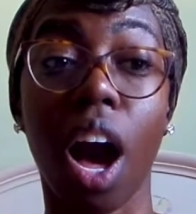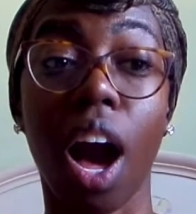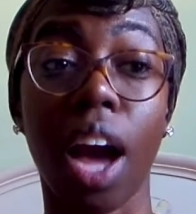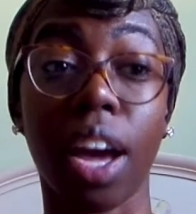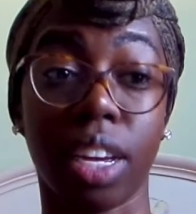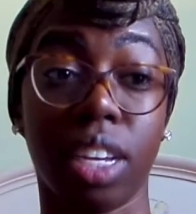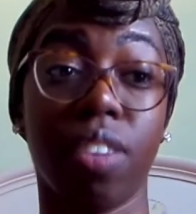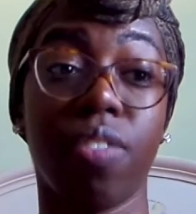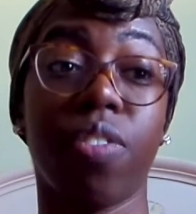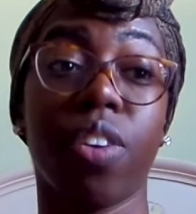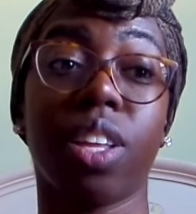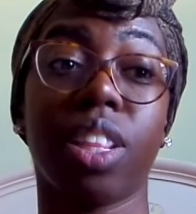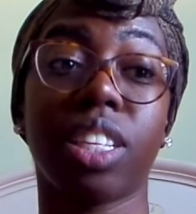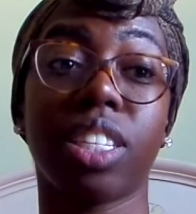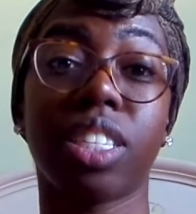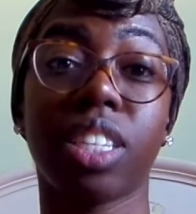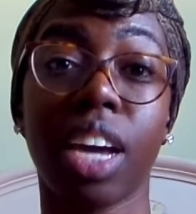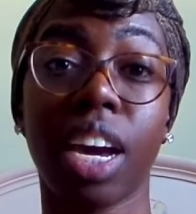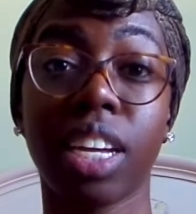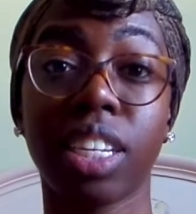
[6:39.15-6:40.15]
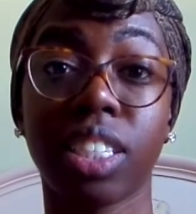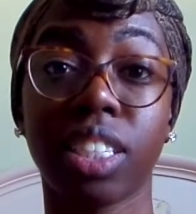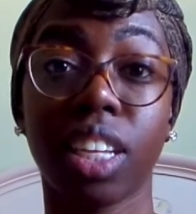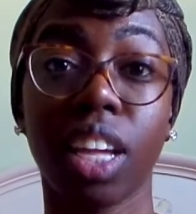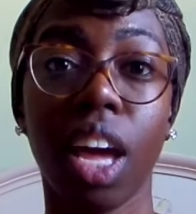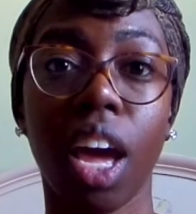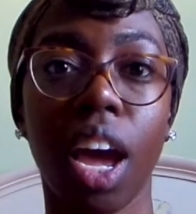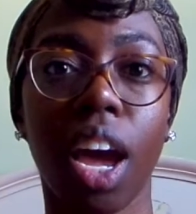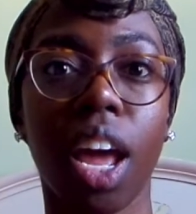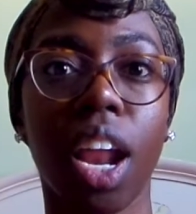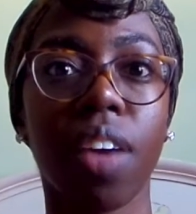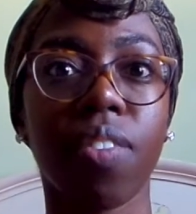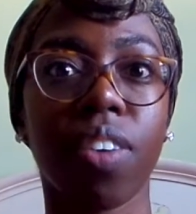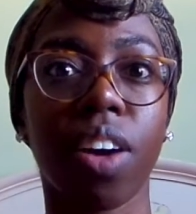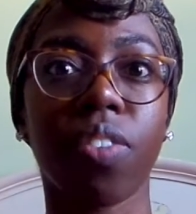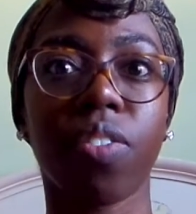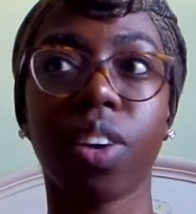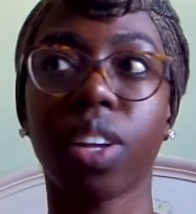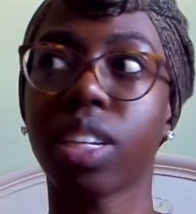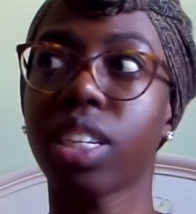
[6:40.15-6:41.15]
I could fail this test, and if
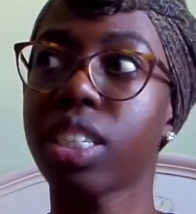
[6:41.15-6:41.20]
I fail